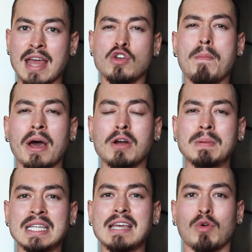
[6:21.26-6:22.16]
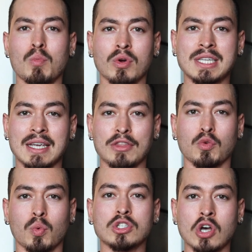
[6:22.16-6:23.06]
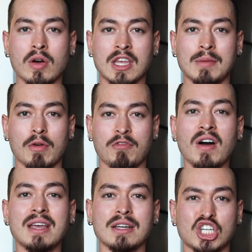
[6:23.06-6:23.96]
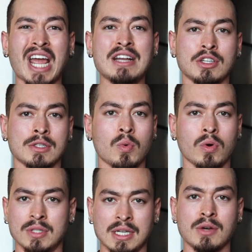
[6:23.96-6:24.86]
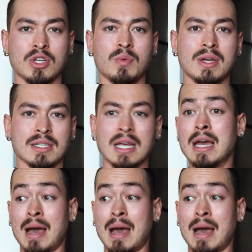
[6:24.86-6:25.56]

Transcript: And you better believe when we're together, we're talking about fucking changing the world. He knows who he is.